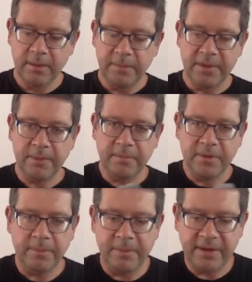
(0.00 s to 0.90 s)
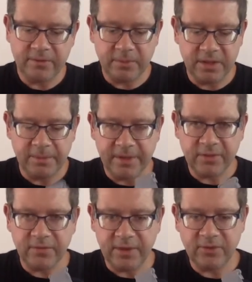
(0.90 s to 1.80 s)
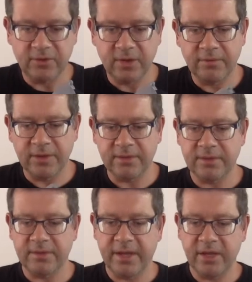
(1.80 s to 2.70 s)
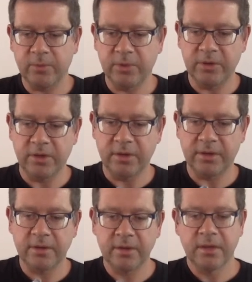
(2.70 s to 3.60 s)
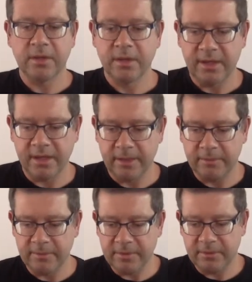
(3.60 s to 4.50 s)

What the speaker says: But one of the best features of this is how you put it on.